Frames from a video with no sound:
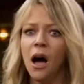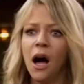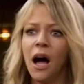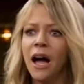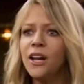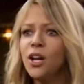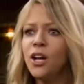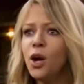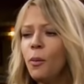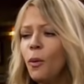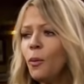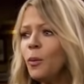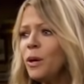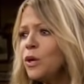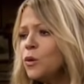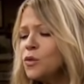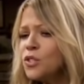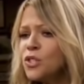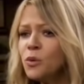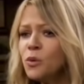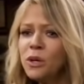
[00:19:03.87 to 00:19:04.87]
I know, but we
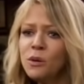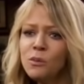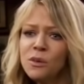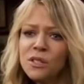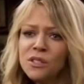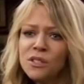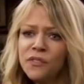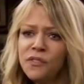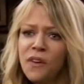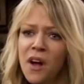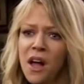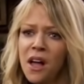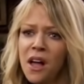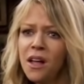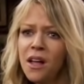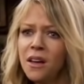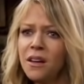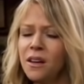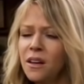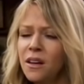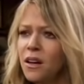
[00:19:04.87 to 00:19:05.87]
used to, and it was
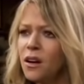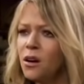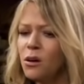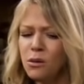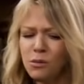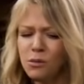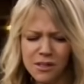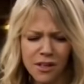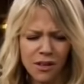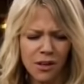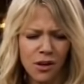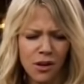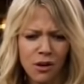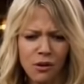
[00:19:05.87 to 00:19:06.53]
fun, you know? I was a